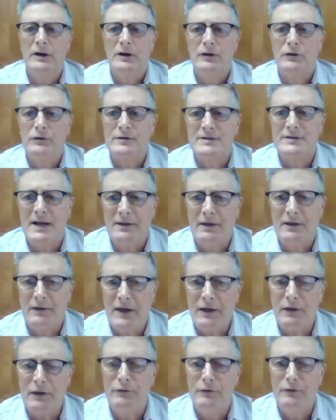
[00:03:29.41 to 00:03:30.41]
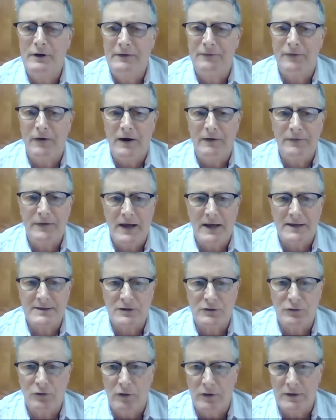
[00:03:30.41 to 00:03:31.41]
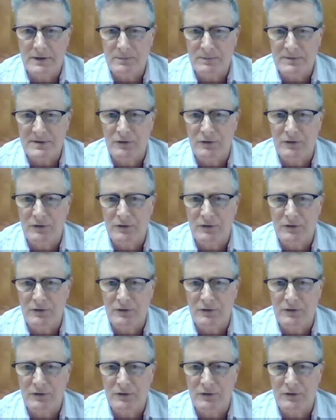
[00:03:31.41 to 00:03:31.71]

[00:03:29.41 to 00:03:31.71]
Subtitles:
You say that that $35,000 was